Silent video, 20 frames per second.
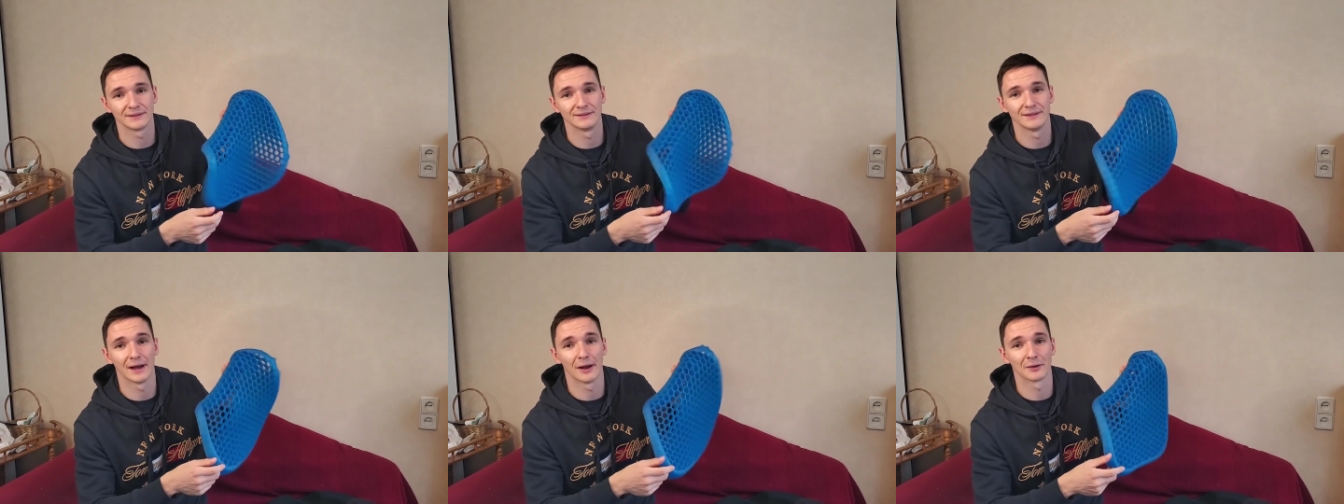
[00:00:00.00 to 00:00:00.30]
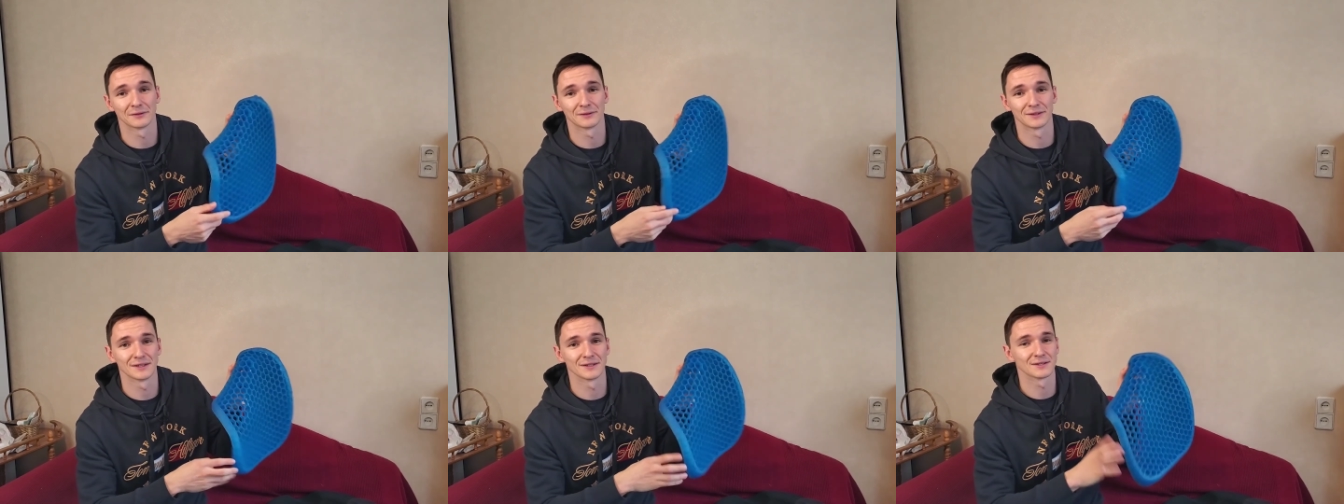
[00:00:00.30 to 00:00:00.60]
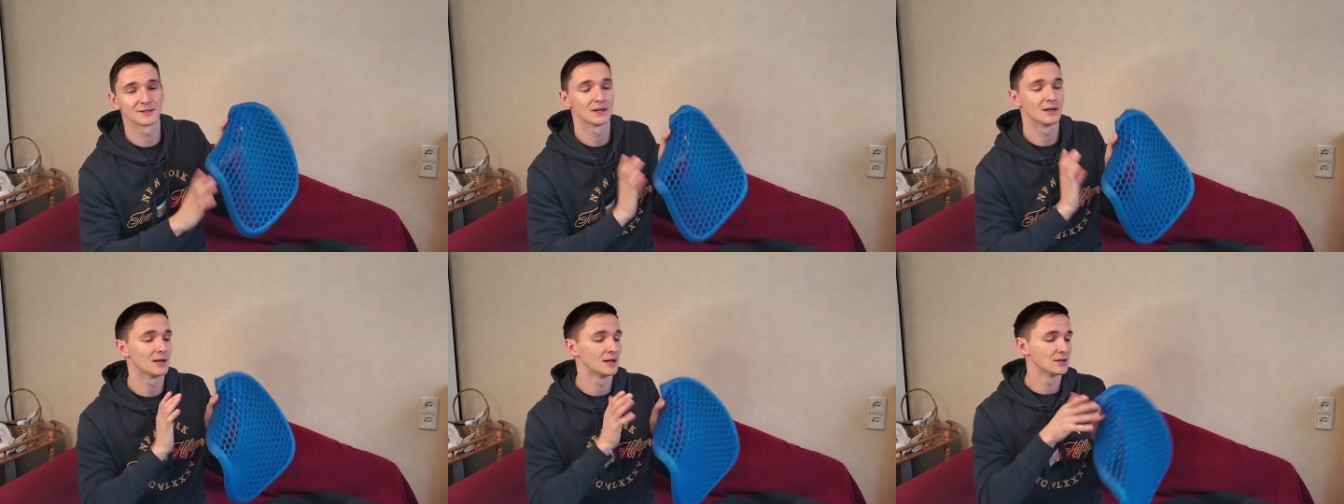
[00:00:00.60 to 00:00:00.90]
I doubt
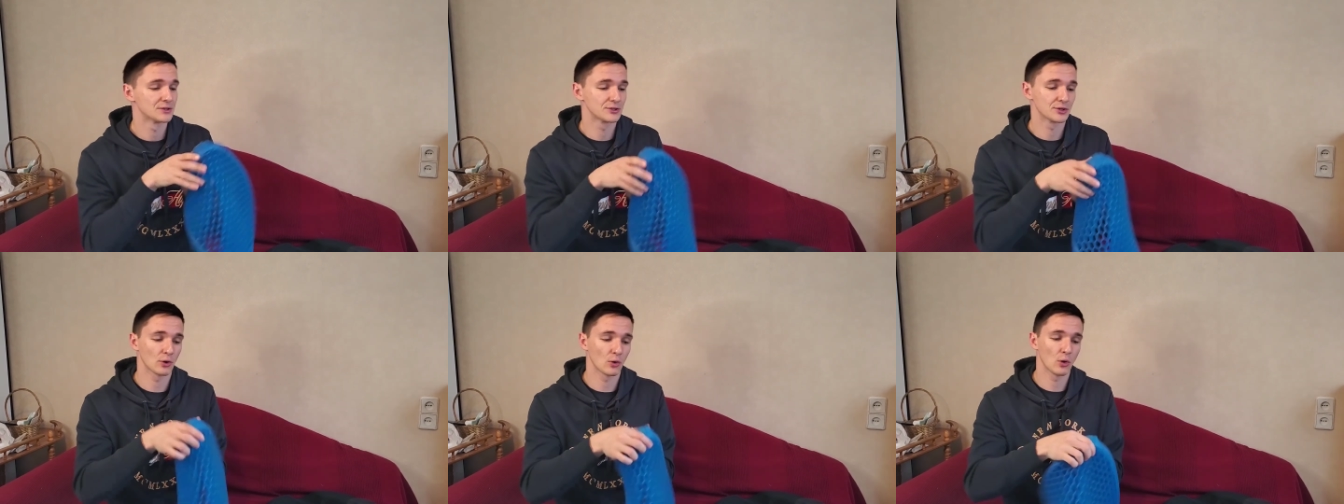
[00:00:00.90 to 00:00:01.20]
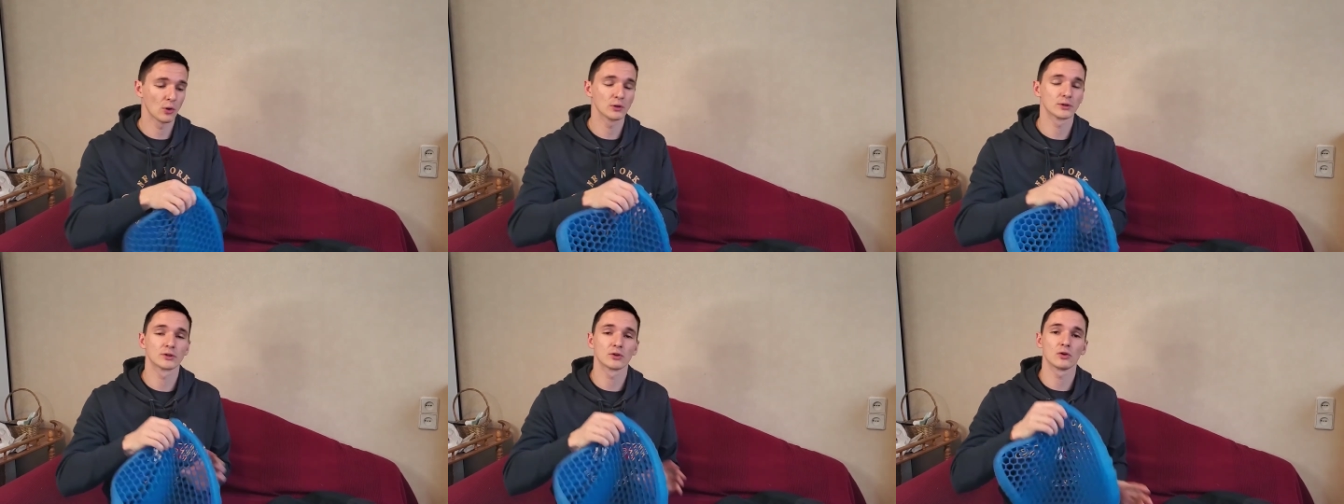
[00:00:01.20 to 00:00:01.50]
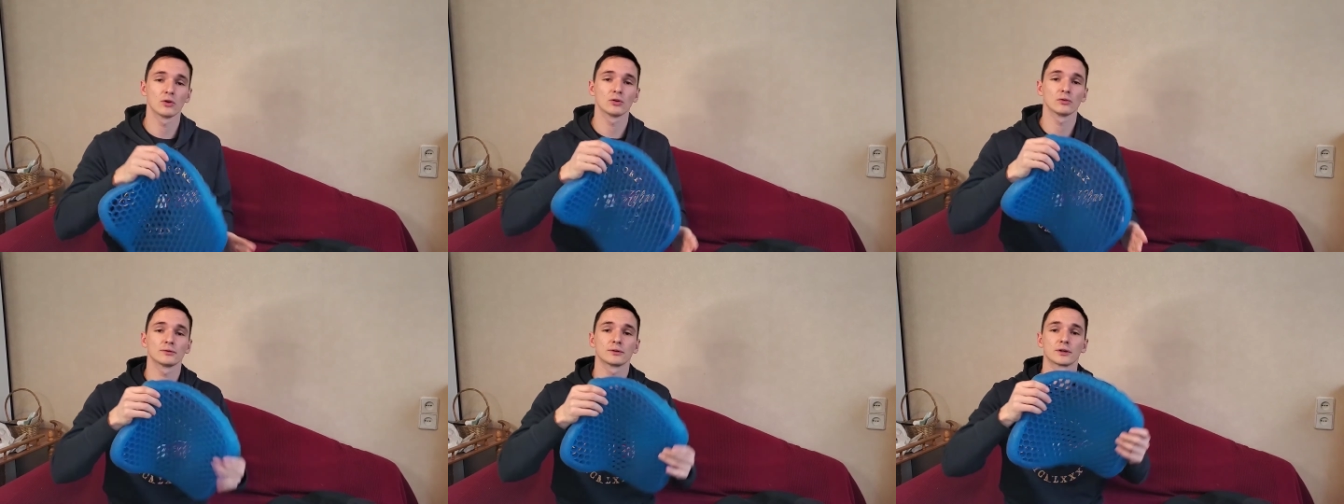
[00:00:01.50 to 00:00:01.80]
this. So all in
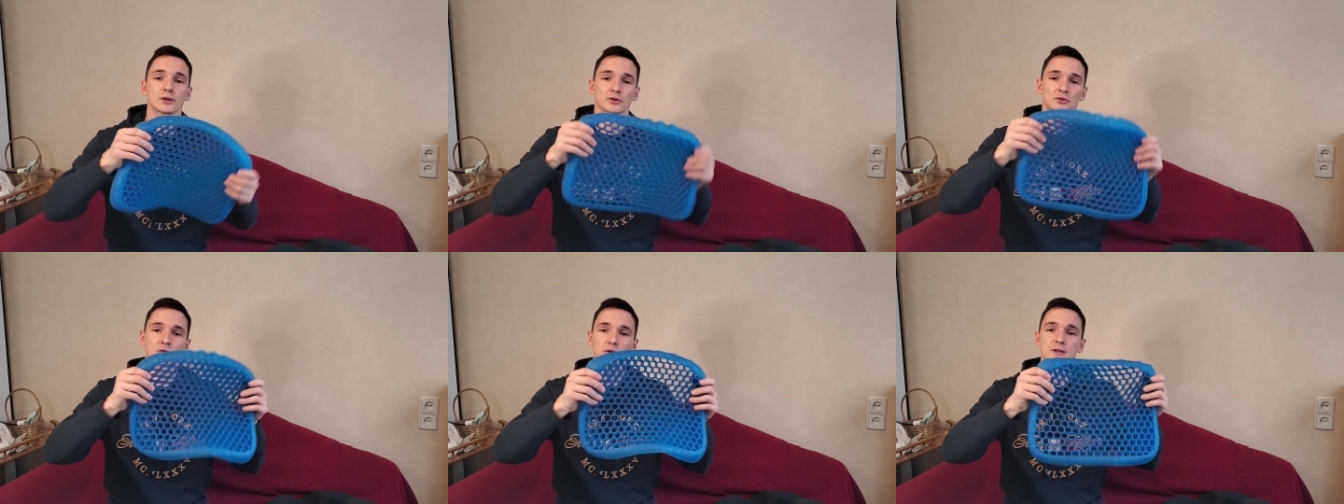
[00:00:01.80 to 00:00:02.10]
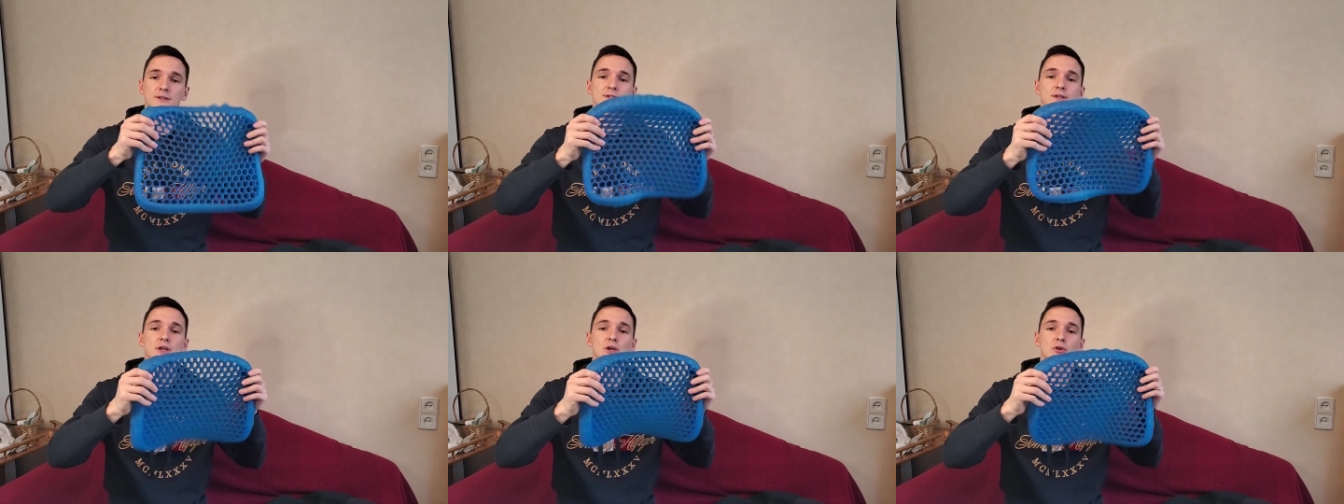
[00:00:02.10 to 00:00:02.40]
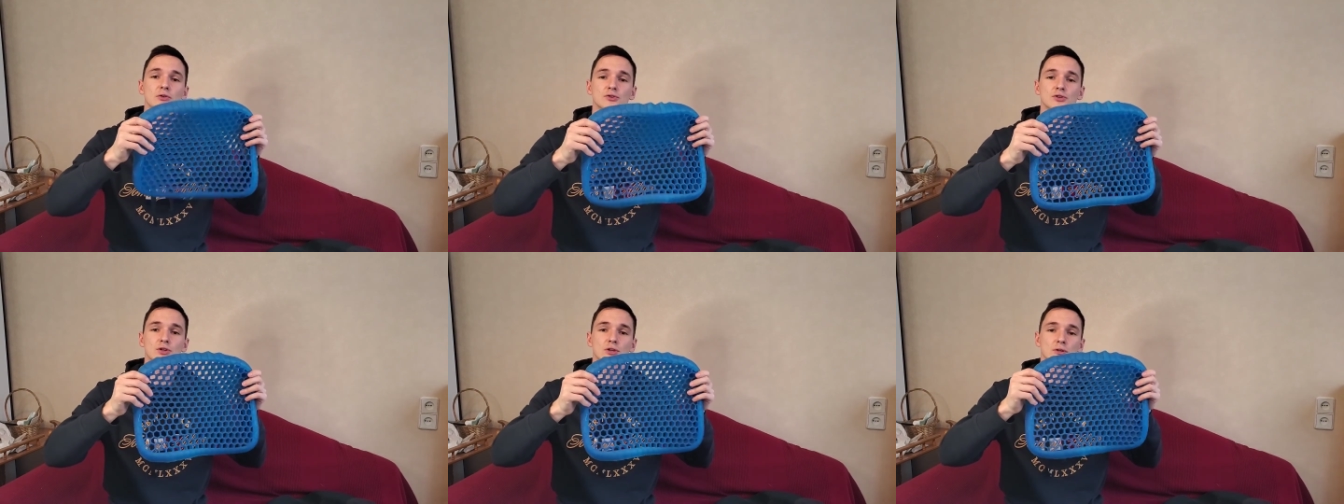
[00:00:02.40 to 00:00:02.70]
all, a great seat
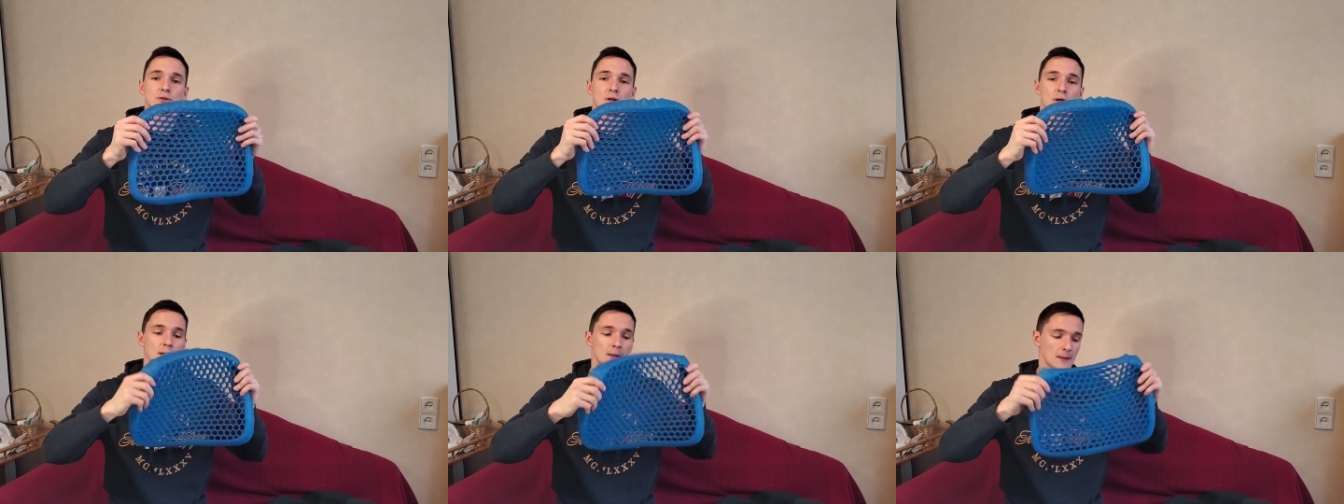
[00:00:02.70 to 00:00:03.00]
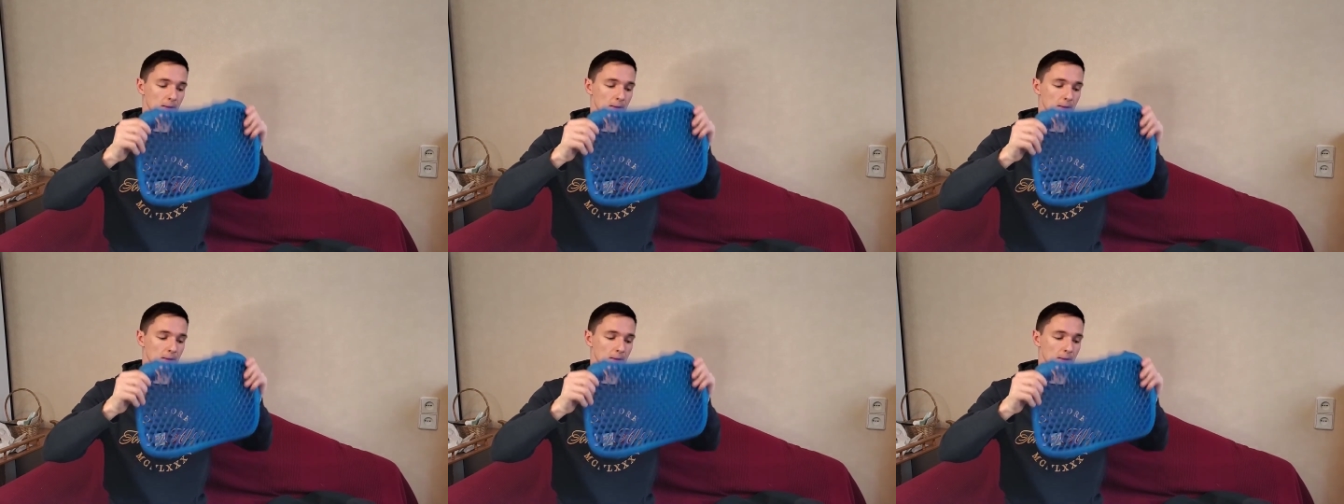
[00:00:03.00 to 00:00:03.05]
cushion